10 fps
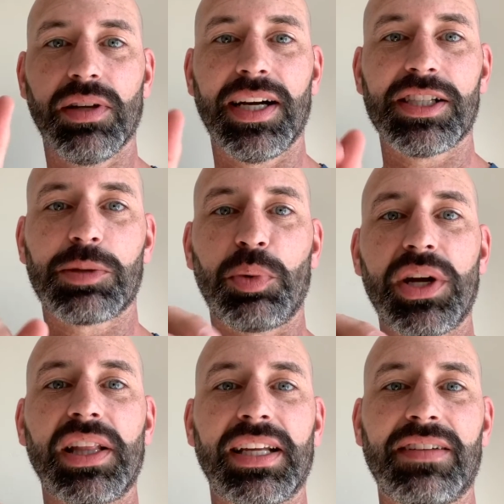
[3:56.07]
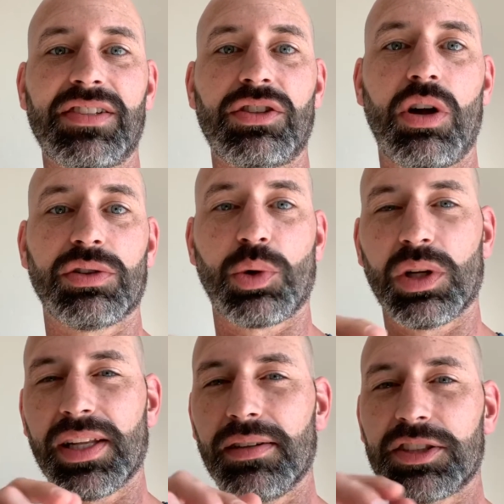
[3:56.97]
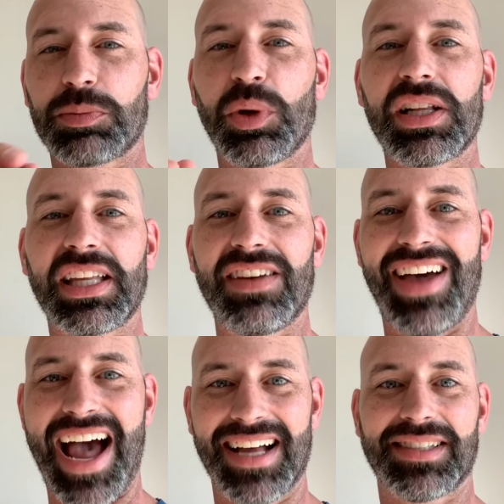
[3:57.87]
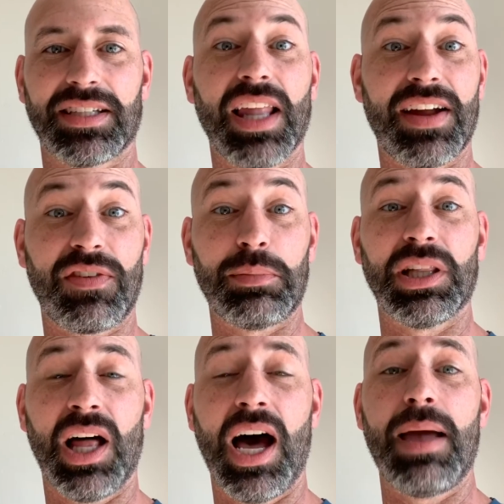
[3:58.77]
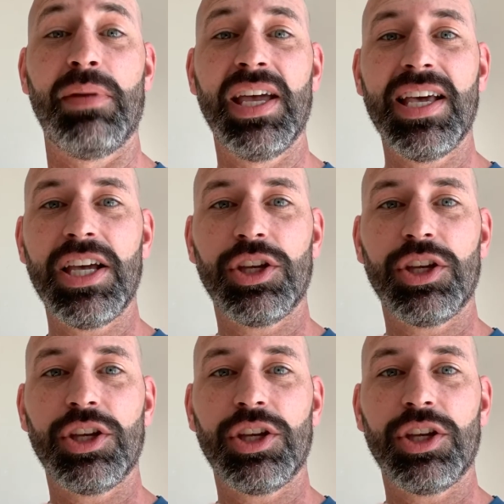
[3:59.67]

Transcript: sprinkling of salt or a little sprinkling of acid, like from a lime, you